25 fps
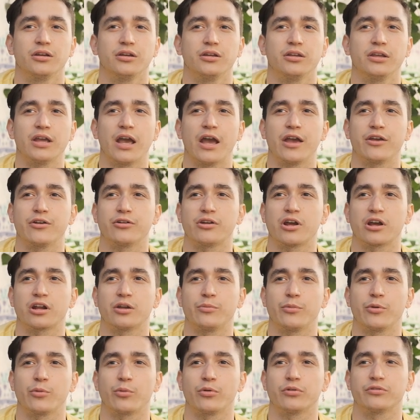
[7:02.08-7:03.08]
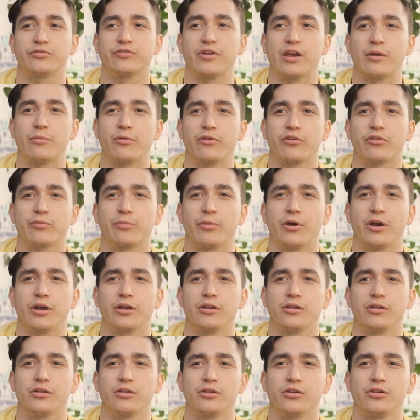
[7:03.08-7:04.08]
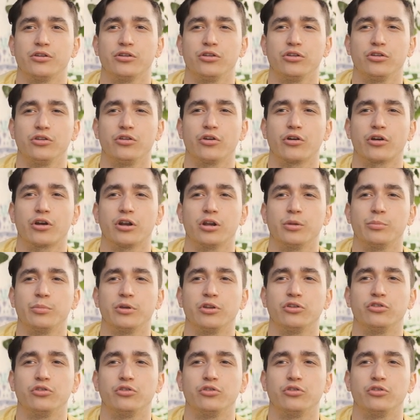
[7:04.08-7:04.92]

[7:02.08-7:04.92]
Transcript: yeah, you're not going to be world famous, but you're going to be